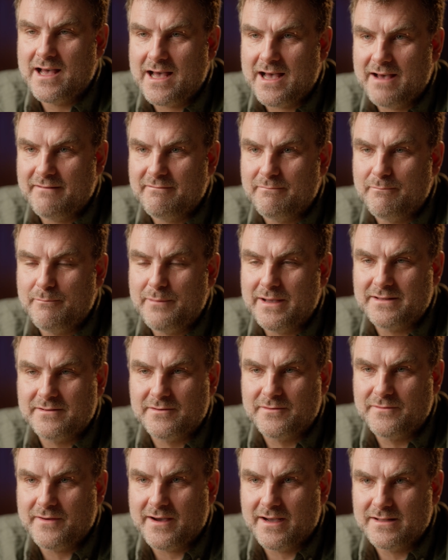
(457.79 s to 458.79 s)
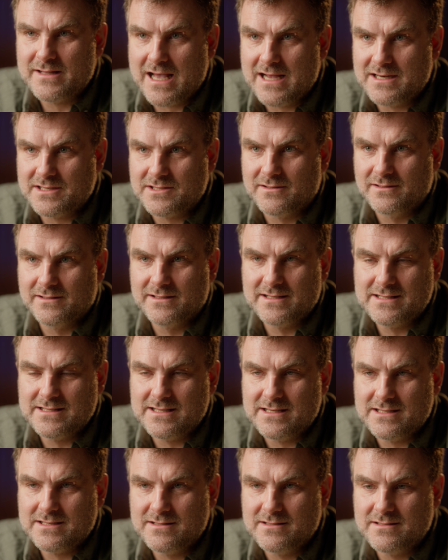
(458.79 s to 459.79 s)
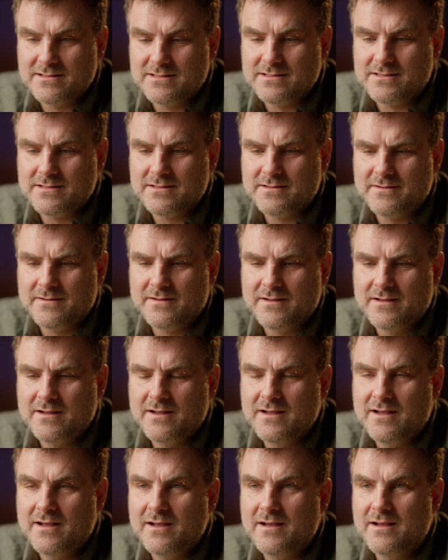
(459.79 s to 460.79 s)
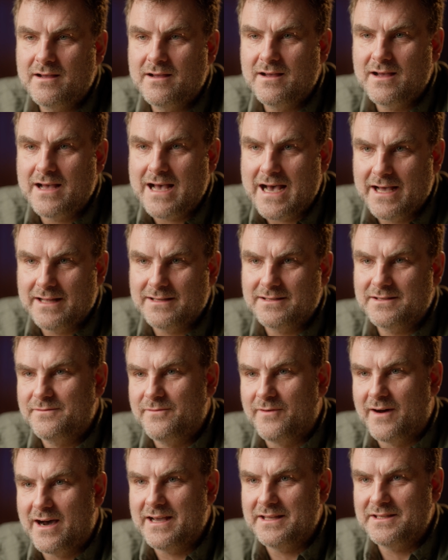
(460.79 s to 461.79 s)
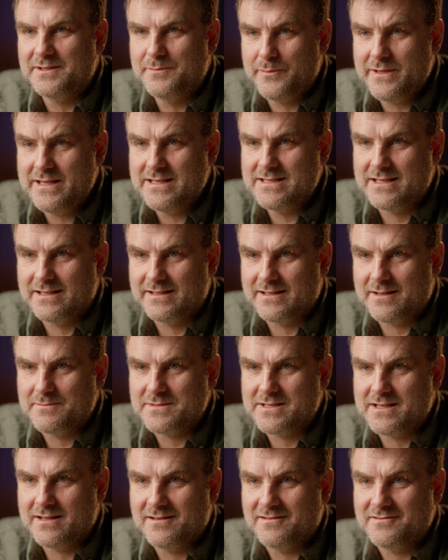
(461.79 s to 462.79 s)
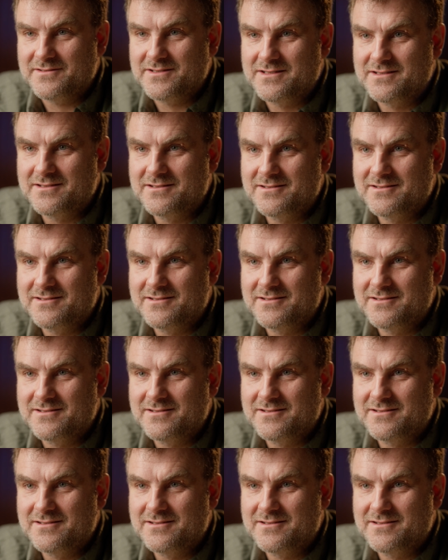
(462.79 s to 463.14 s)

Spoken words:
have better financial decisions, and find peace in themselves.